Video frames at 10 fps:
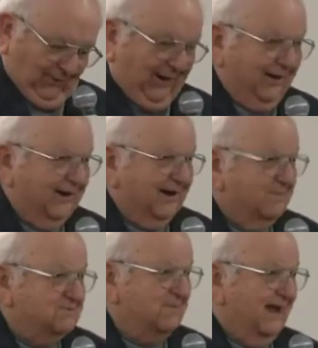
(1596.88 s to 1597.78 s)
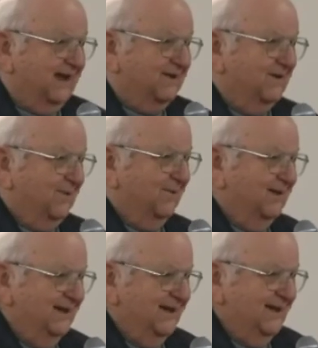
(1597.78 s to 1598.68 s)
Here it comes back, you know.
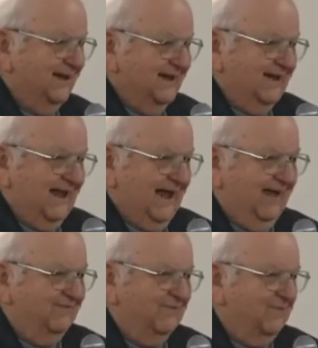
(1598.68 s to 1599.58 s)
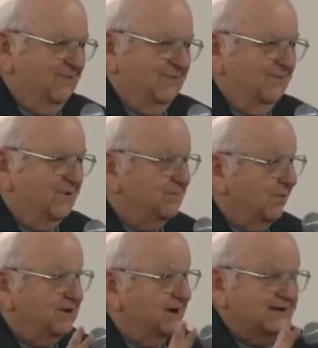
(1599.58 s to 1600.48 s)
And
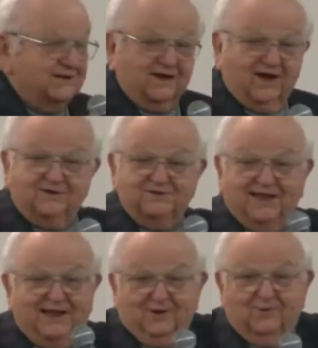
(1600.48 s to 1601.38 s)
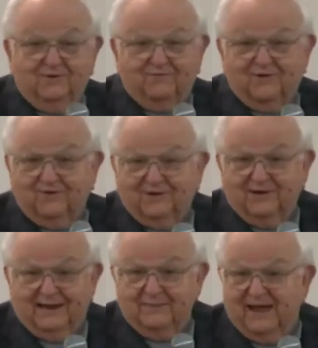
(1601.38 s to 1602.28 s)
when you get to God, you can't go any further.
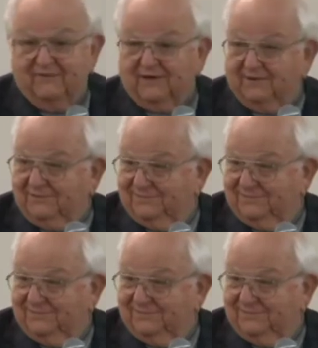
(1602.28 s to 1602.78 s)
Let Him have it.